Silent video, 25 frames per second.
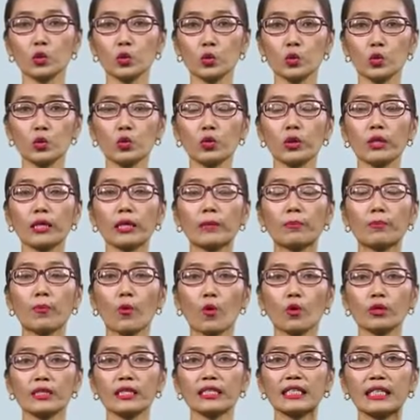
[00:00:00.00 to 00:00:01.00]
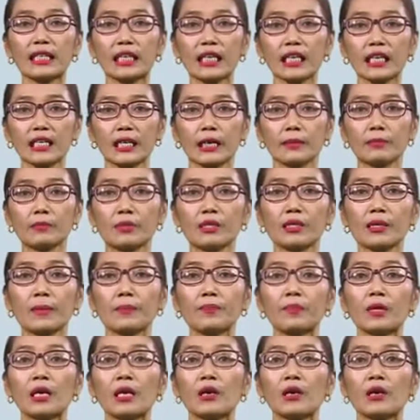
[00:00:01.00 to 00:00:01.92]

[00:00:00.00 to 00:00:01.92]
two important kingdoms.